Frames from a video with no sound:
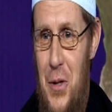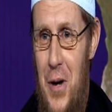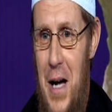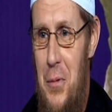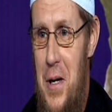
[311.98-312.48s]
the
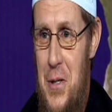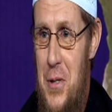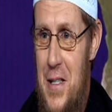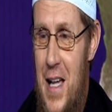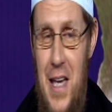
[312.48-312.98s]
right way to
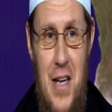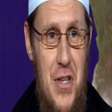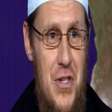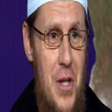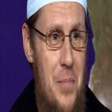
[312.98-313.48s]
do it. Like,
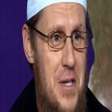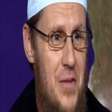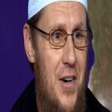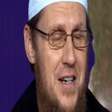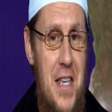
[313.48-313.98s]
actually stop
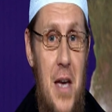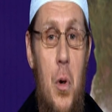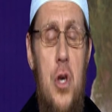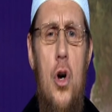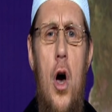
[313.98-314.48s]
somebody and say,
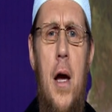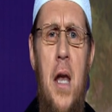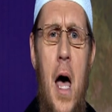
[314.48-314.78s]
where are you going